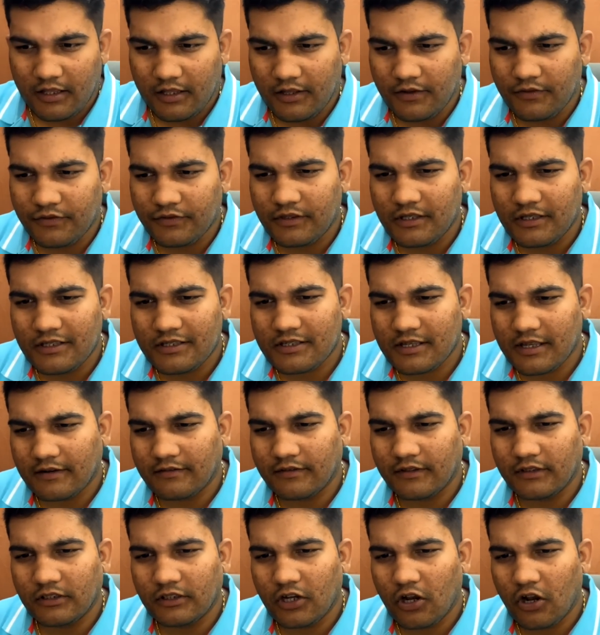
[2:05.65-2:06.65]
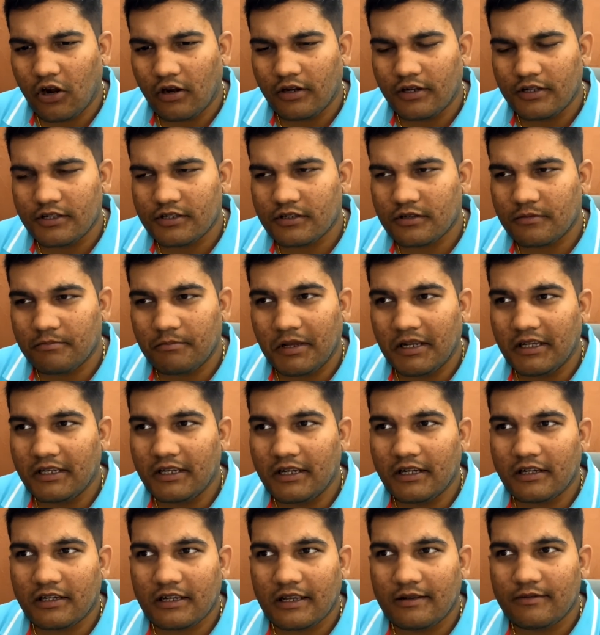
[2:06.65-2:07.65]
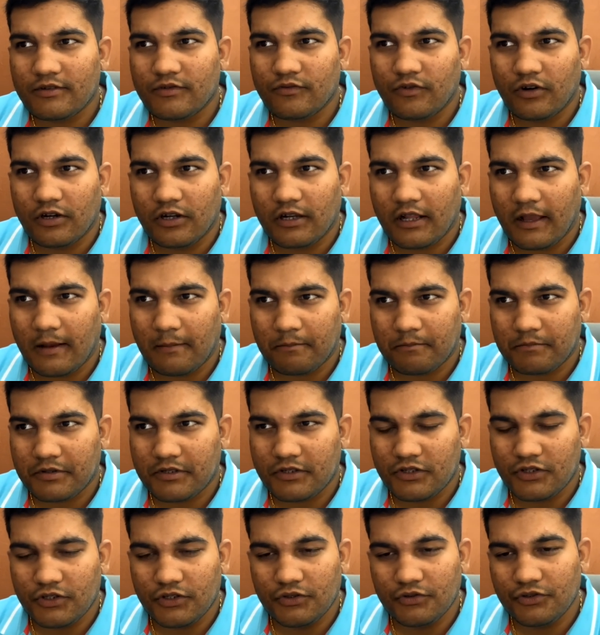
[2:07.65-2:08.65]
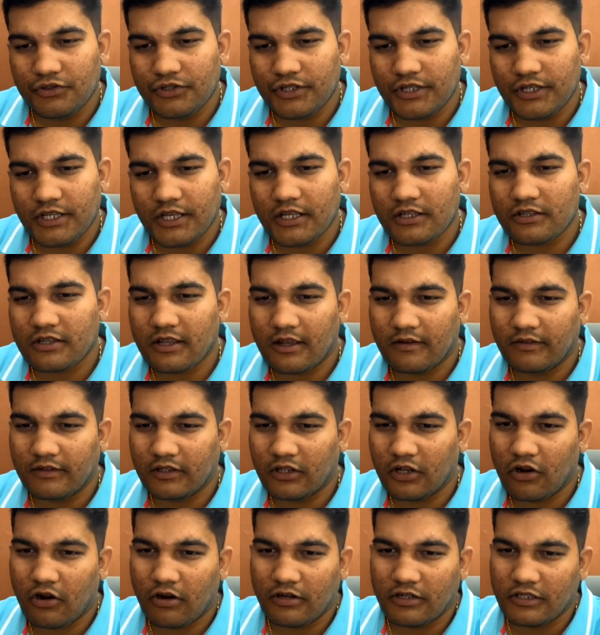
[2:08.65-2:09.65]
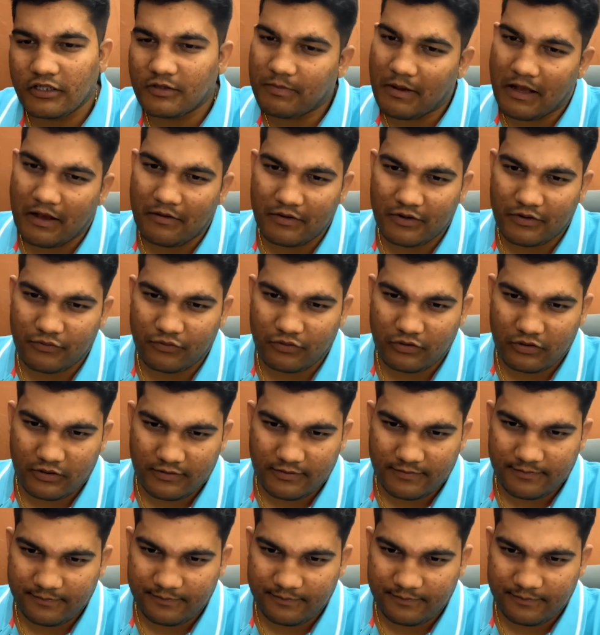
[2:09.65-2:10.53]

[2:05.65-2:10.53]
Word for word: if the seventh lord is, many times what happens, you see a seventh lord is powerful,